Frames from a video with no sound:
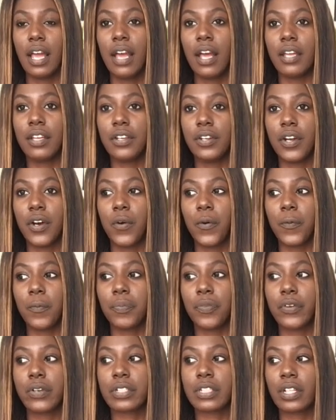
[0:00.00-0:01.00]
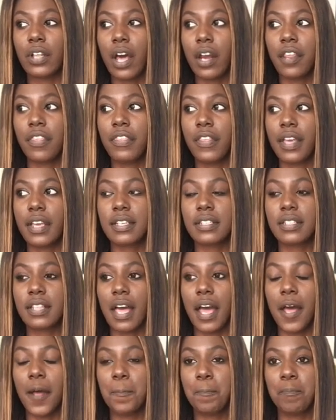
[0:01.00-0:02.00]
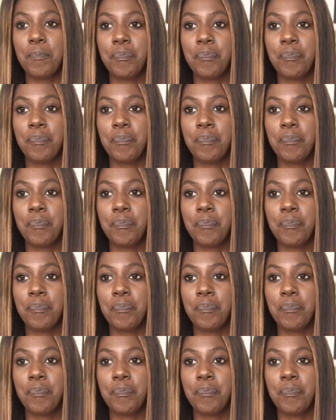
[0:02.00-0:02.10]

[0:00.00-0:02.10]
You know, there's a lot of things that